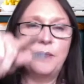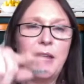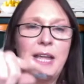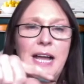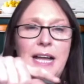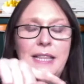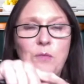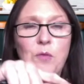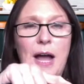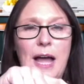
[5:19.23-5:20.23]
Yeah. And then
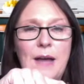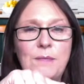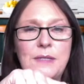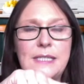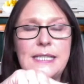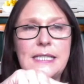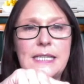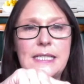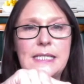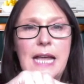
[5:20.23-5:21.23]
what happens
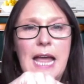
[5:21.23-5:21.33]
is